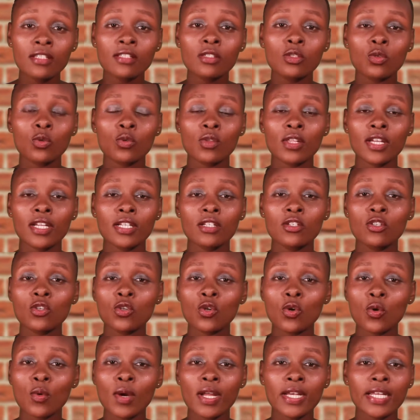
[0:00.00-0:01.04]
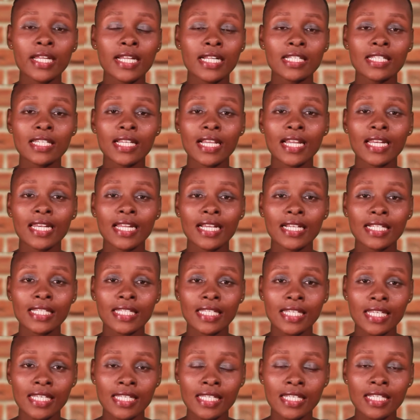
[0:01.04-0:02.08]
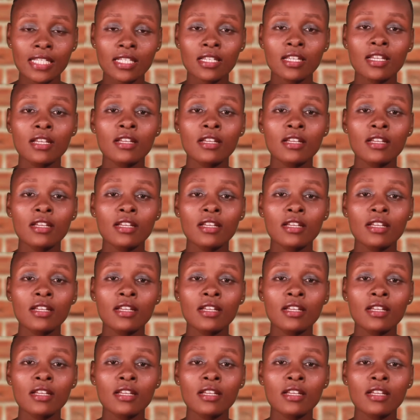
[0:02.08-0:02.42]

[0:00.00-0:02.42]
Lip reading: so that no one else can access it,